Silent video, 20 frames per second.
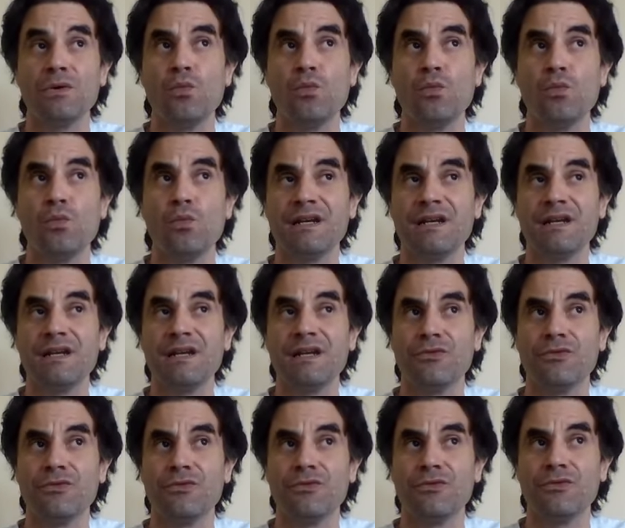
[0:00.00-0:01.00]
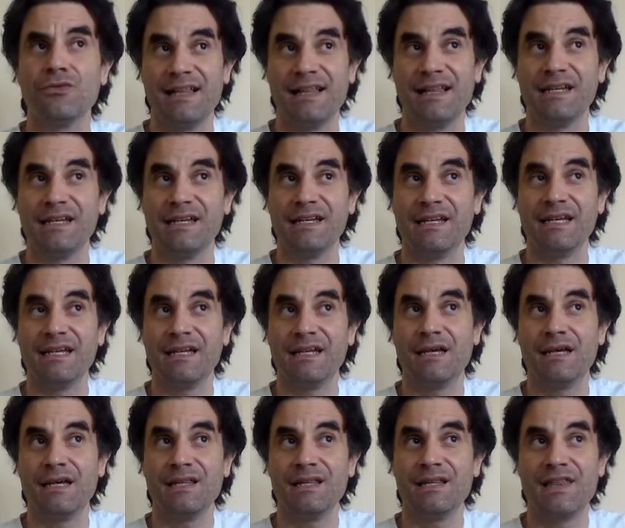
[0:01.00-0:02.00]
one reality
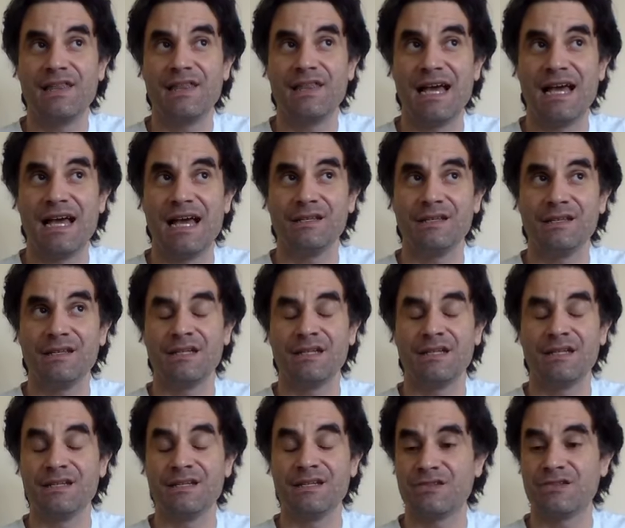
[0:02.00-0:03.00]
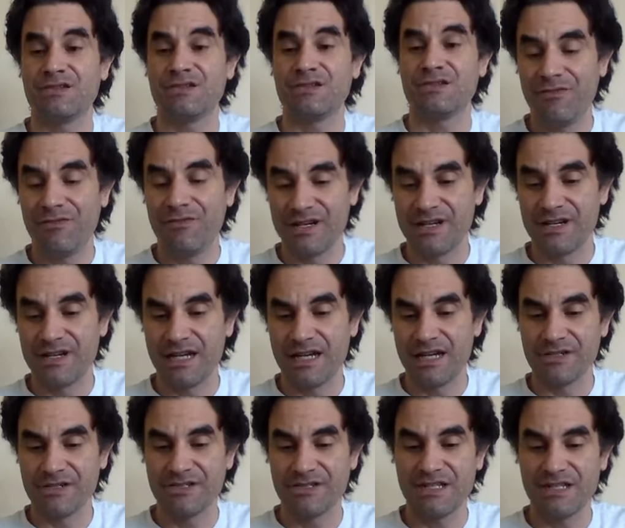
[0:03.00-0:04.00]
that is often
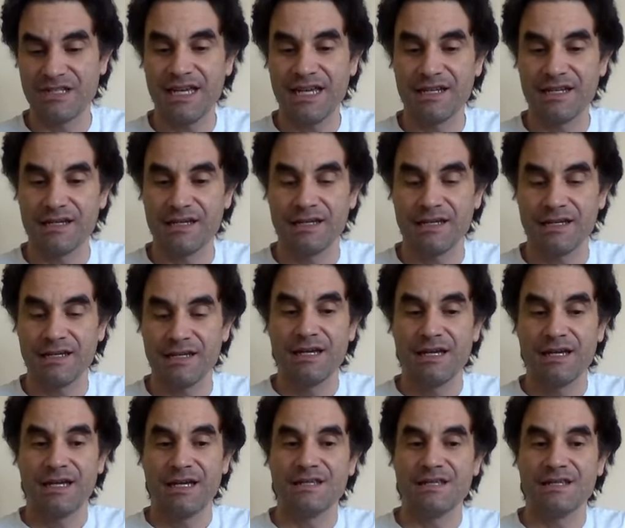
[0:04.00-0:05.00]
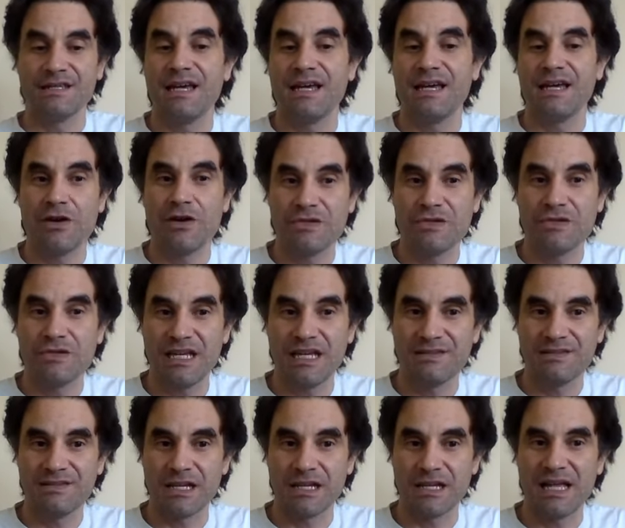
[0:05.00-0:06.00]
understated is that though
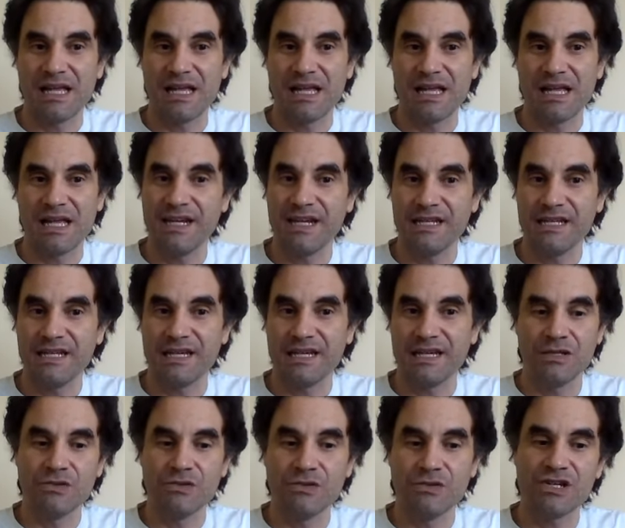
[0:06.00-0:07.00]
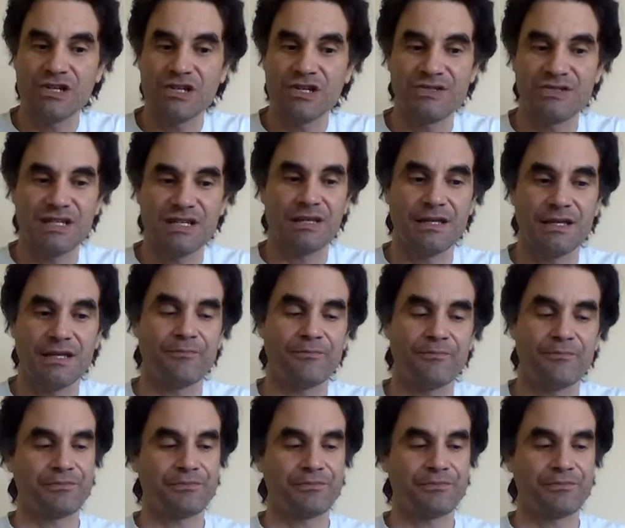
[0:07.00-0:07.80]
states like Pennsylvania and New Jersey